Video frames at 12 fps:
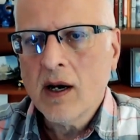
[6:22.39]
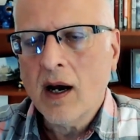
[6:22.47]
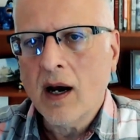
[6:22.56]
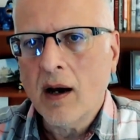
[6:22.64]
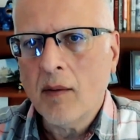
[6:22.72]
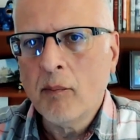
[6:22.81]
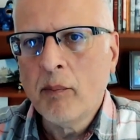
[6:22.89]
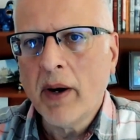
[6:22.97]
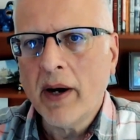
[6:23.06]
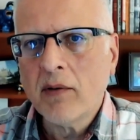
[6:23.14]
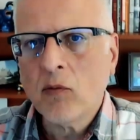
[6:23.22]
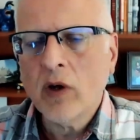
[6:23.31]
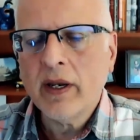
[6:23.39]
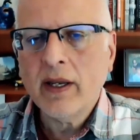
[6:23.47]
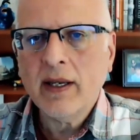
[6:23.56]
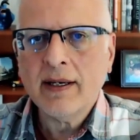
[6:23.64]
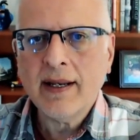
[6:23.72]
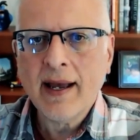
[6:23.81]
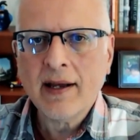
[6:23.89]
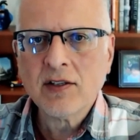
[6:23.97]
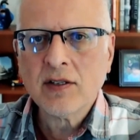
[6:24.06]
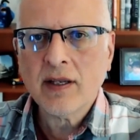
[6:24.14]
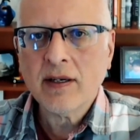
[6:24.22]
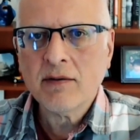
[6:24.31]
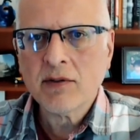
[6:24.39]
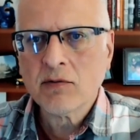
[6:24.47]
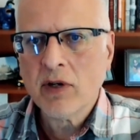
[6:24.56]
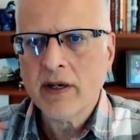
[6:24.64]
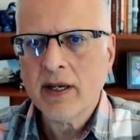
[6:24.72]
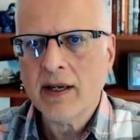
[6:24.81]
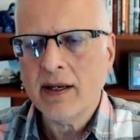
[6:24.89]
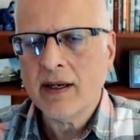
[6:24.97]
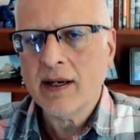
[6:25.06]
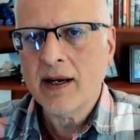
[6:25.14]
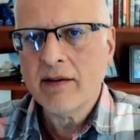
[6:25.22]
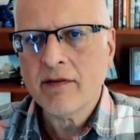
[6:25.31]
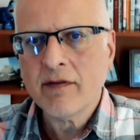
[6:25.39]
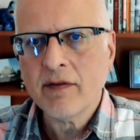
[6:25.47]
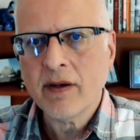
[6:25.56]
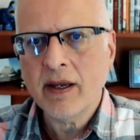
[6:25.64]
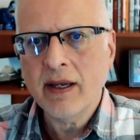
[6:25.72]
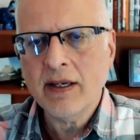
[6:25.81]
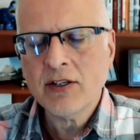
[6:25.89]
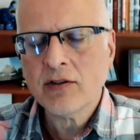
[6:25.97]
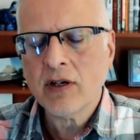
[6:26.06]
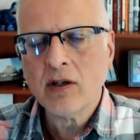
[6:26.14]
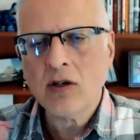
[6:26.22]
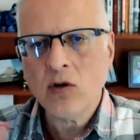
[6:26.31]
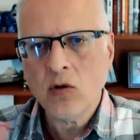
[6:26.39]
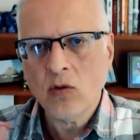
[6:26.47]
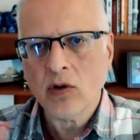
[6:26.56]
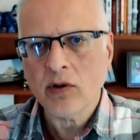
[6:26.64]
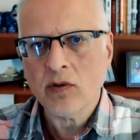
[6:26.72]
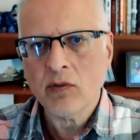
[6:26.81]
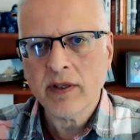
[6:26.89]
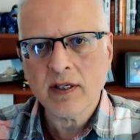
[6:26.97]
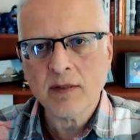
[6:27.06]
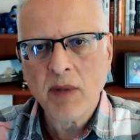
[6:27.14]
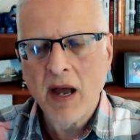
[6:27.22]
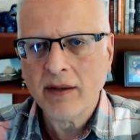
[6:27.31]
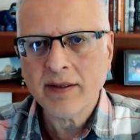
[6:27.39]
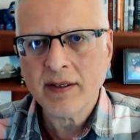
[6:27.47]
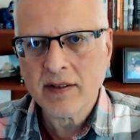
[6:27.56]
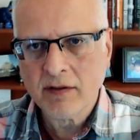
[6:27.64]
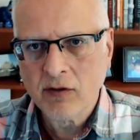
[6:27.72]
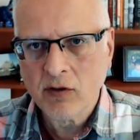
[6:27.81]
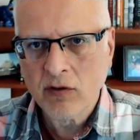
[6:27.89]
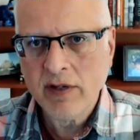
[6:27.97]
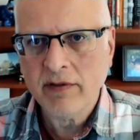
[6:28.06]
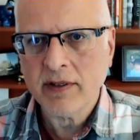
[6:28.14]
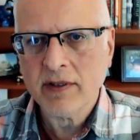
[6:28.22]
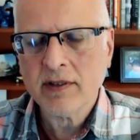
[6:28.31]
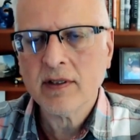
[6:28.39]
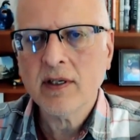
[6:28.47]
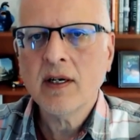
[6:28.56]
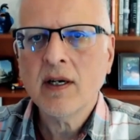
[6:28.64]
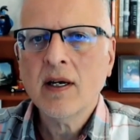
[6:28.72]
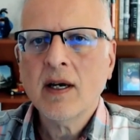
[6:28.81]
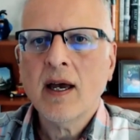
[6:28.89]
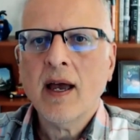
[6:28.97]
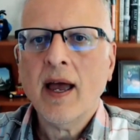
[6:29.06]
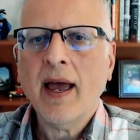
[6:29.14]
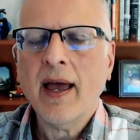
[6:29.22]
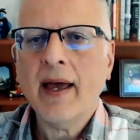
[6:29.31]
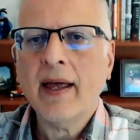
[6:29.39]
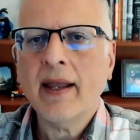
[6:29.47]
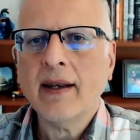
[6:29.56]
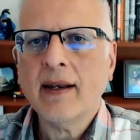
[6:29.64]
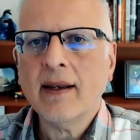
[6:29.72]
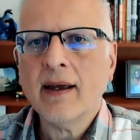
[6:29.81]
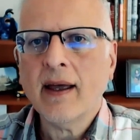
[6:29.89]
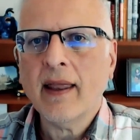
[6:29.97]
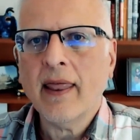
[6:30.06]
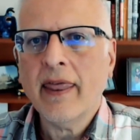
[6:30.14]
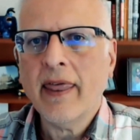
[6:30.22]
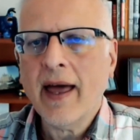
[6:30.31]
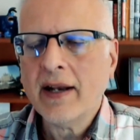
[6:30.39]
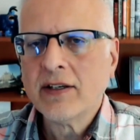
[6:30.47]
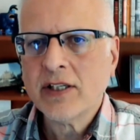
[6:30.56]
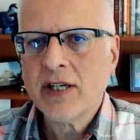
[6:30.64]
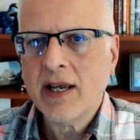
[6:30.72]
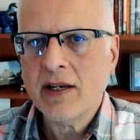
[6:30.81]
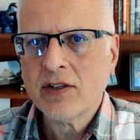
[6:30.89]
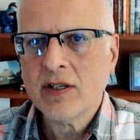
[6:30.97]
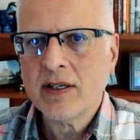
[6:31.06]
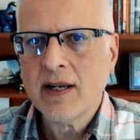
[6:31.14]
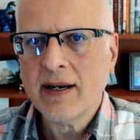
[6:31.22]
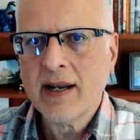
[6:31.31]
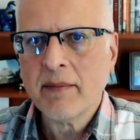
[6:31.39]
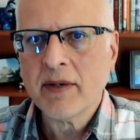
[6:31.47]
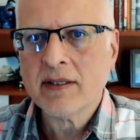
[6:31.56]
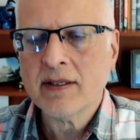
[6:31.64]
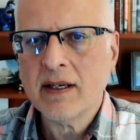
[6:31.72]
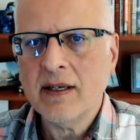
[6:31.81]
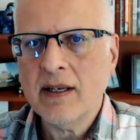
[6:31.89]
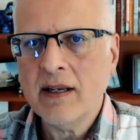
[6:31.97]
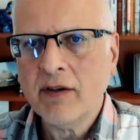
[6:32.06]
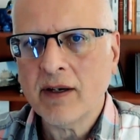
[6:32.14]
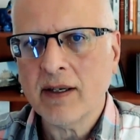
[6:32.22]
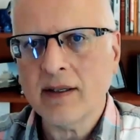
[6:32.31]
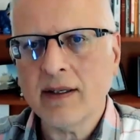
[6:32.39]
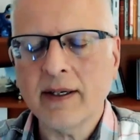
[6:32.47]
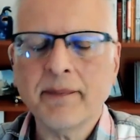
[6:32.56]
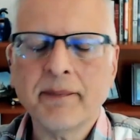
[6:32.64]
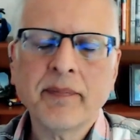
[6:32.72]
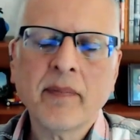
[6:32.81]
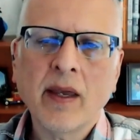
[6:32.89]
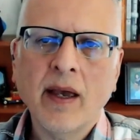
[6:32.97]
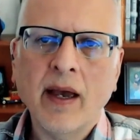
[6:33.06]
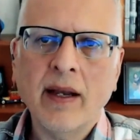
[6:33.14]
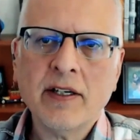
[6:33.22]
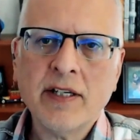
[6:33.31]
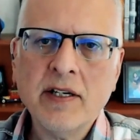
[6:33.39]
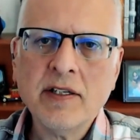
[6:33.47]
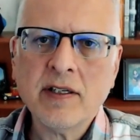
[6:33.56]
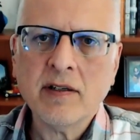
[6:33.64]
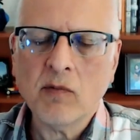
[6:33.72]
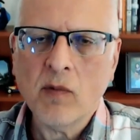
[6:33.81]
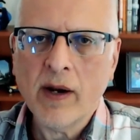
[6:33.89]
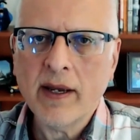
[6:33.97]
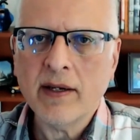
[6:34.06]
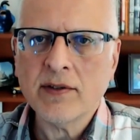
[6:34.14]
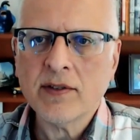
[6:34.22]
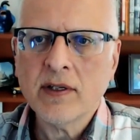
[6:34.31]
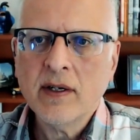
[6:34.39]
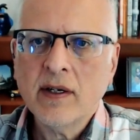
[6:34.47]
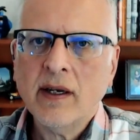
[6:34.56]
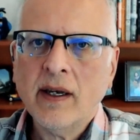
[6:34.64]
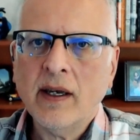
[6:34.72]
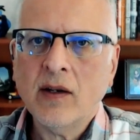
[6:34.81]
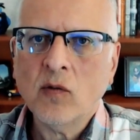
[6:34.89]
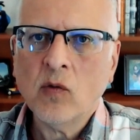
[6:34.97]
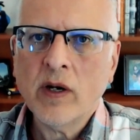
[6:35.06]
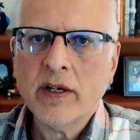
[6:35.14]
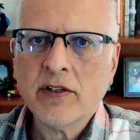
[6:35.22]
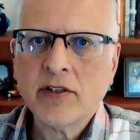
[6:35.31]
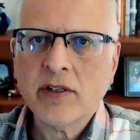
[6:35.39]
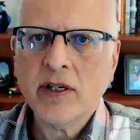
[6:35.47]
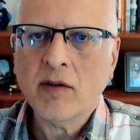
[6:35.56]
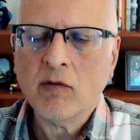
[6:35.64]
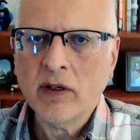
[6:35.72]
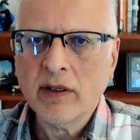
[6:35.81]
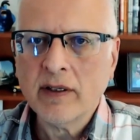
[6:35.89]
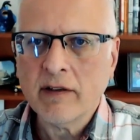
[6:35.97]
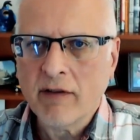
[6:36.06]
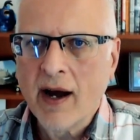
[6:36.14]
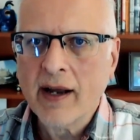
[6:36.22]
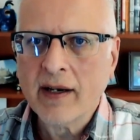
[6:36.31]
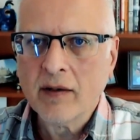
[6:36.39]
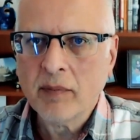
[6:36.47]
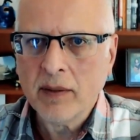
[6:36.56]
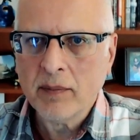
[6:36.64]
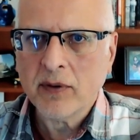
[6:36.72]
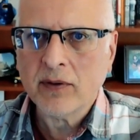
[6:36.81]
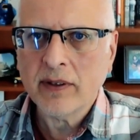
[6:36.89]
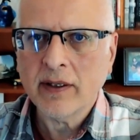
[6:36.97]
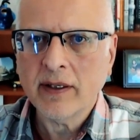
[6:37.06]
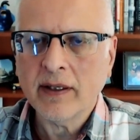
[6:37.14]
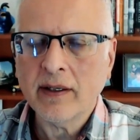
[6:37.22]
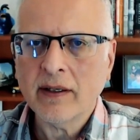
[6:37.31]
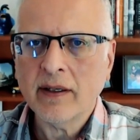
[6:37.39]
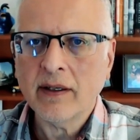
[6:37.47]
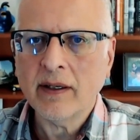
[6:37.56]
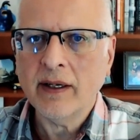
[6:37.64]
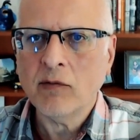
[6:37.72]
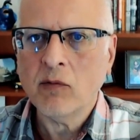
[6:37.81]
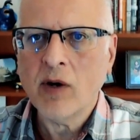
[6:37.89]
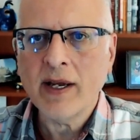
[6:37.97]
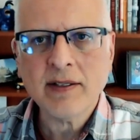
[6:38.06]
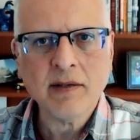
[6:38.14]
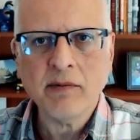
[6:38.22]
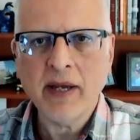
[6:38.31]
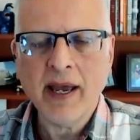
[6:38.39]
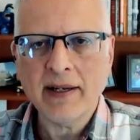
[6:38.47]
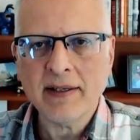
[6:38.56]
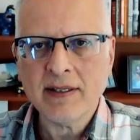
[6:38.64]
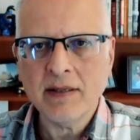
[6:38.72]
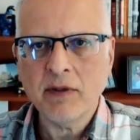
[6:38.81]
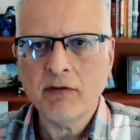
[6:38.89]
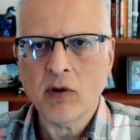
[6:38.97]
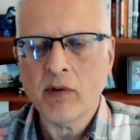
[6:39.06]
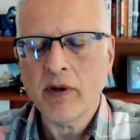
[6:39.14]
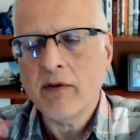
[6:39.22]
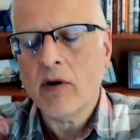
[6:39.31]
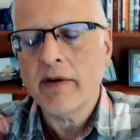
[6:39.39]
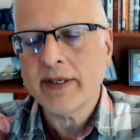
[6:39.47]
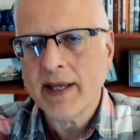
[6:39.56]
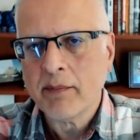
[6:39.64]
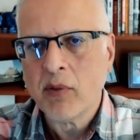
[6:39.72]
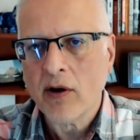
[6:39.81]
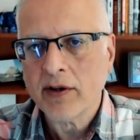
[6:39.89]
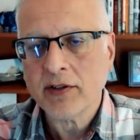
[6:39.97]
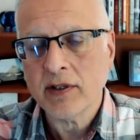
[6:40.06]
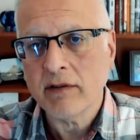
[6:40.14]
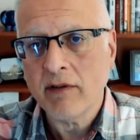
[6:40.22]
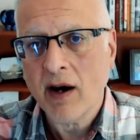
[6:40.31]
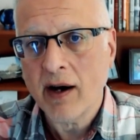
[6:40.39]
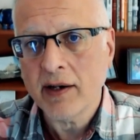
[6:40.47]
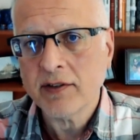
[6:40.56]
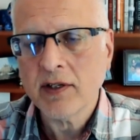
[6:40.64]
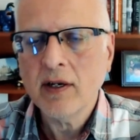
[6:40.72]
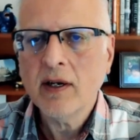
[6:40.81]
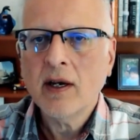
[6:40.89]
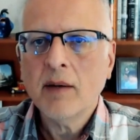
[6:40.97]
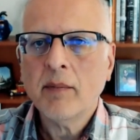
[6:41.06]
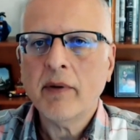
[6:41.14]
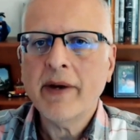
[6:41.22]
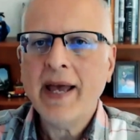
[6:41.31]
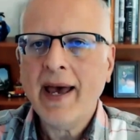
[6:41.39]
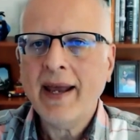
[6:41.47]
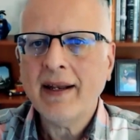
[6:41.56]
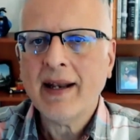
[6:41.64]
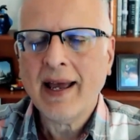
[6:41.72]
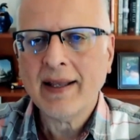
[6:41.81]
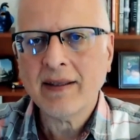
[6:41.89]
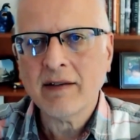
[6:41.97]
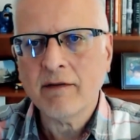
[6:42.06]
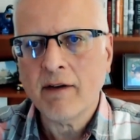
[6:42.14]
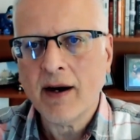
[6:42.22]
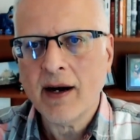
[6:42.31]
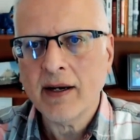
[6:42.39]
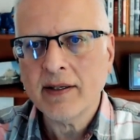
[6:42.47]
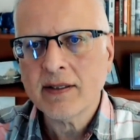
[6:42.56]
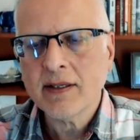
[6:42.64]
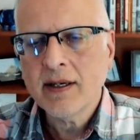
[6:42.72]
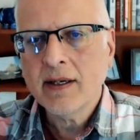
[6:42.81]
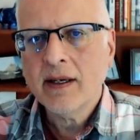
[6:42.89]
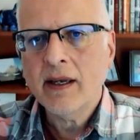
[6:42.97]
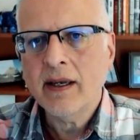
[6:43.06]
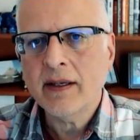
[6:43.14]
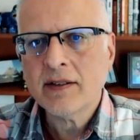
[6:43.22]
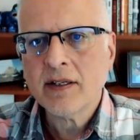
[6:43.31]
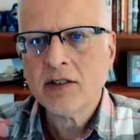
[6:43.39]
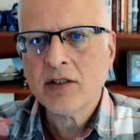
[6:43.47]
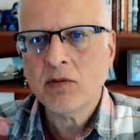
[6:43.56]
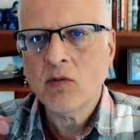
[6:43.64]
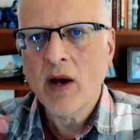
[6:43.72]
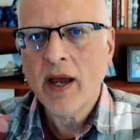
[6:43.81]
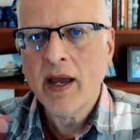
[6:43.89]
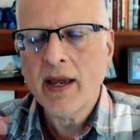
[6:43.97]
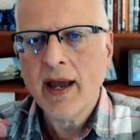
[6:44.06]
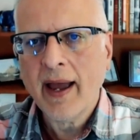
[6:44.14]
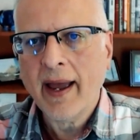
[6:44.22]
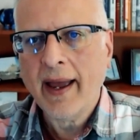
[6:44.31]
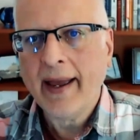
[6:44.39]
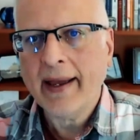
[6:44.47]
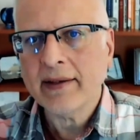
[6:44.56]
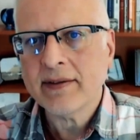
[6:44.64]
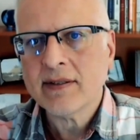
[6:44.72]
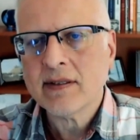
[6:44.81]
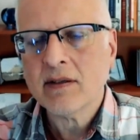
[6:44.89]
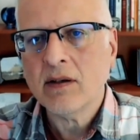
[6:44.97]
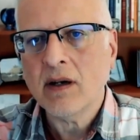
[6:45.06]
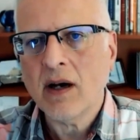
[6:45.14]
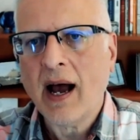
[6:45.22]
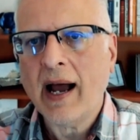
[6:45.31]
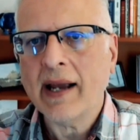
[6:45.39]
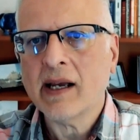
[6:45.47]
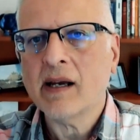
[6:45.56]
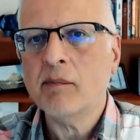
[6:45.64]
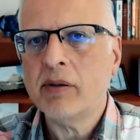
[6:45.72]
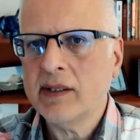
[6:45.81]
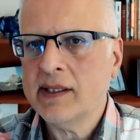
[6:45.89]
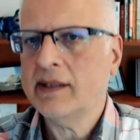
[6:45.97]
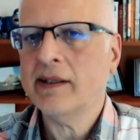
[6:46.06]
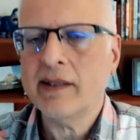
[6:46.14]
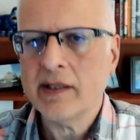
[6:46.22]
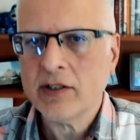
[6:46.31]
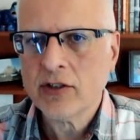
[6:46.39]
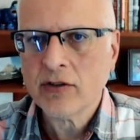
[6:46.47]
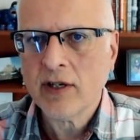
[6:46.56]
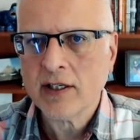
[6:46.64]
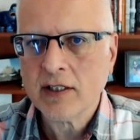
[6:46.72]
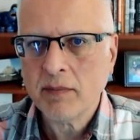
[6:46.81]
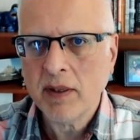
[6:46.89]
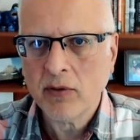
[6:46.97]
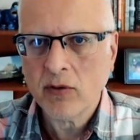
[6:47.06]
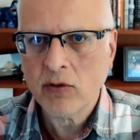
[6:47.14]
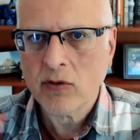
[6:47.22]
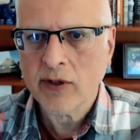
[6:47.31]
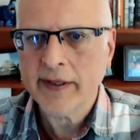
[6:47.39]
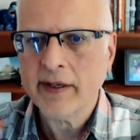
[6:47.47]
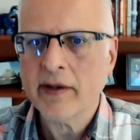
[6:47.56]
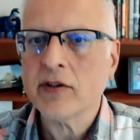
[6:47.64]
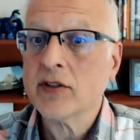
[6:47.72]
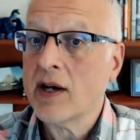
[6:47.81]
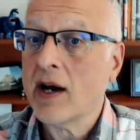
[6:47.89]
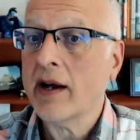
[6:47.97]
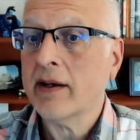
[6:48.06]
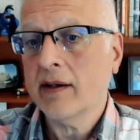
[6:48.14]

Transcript: But when he announced that he was running, and he struck a chord with his politics of grievance, and that changed the dynamic significantly. And it changed it in ways in which it really divided people in ways that we hadn't seen before. We always had partisan divides, but we hadn't had divides in such a way as I completely distrust people who were on the other side